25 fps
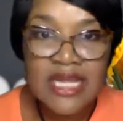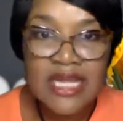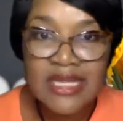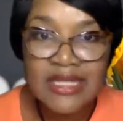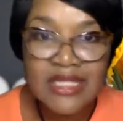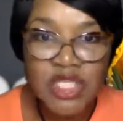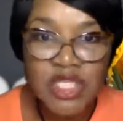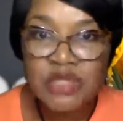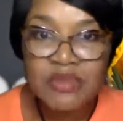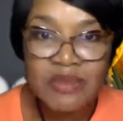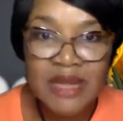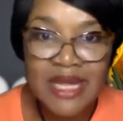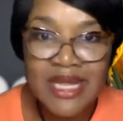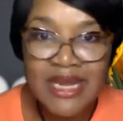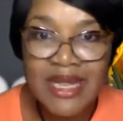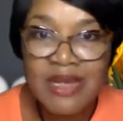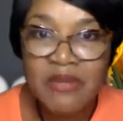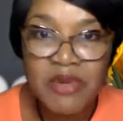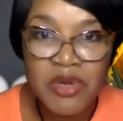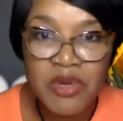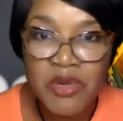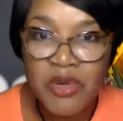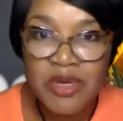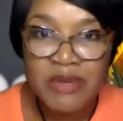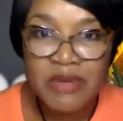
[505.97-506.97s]
just my
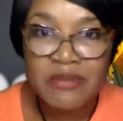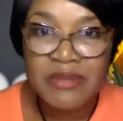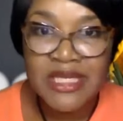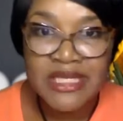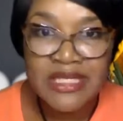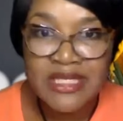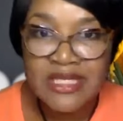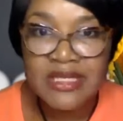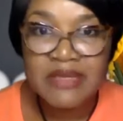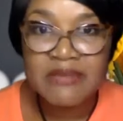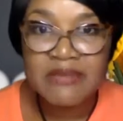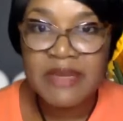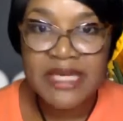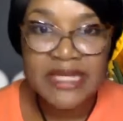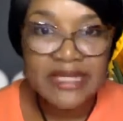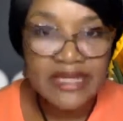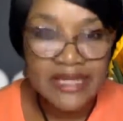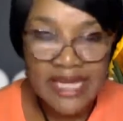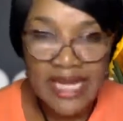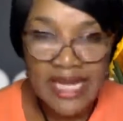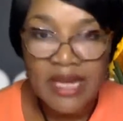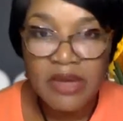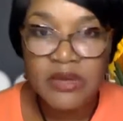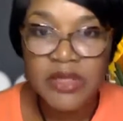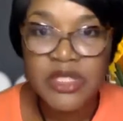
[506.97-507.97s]
neighborhood and my city, my
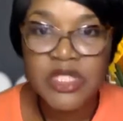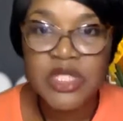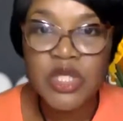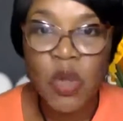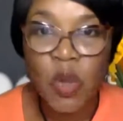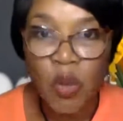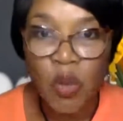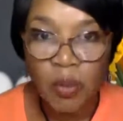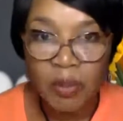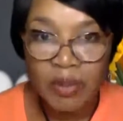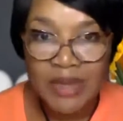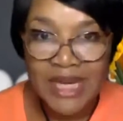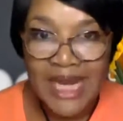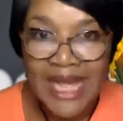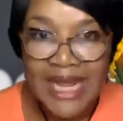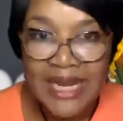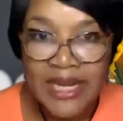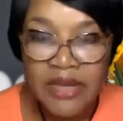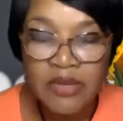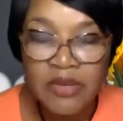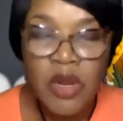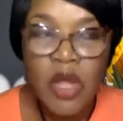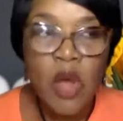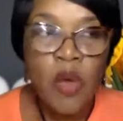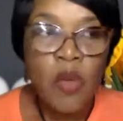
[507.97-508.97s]
town. It's a whole
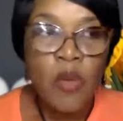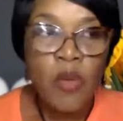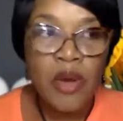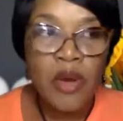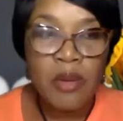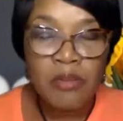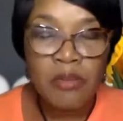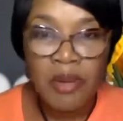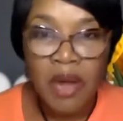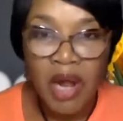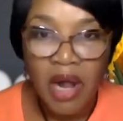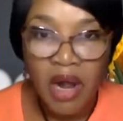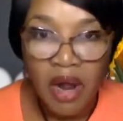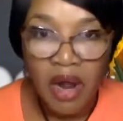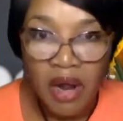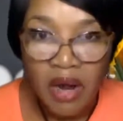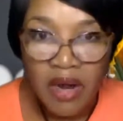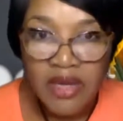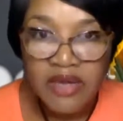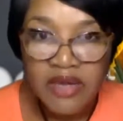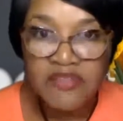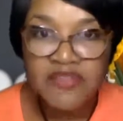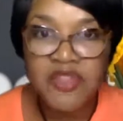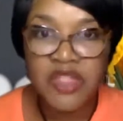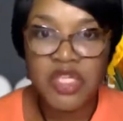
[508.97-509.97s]
planet. We're a
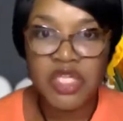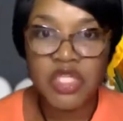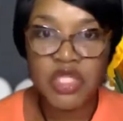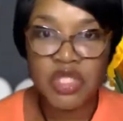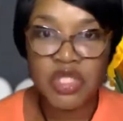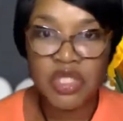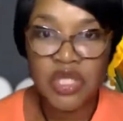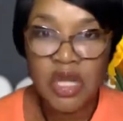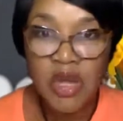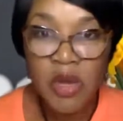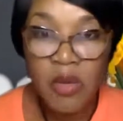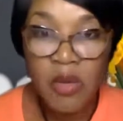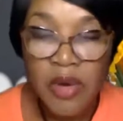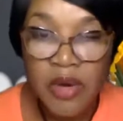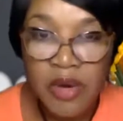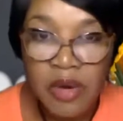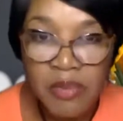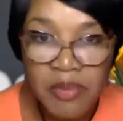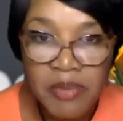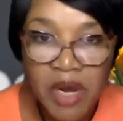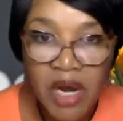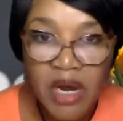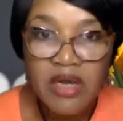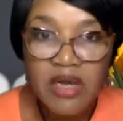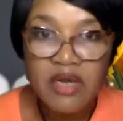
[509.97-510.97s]
part of this. We're a
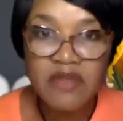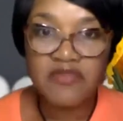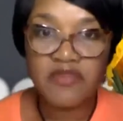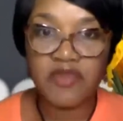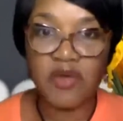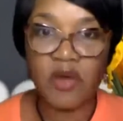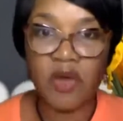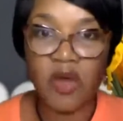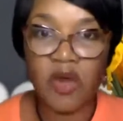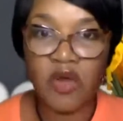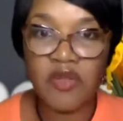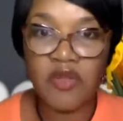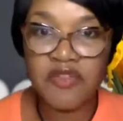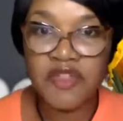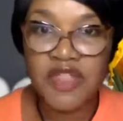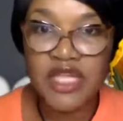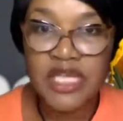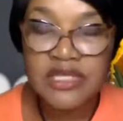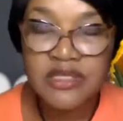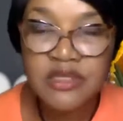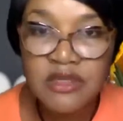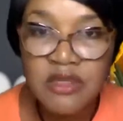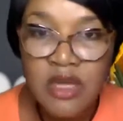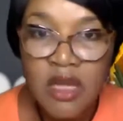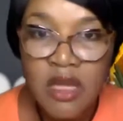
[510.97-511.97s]
part of all of
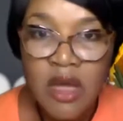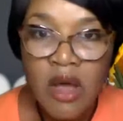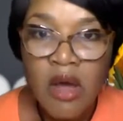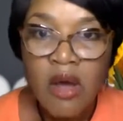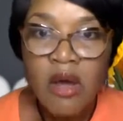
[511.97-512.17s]
this.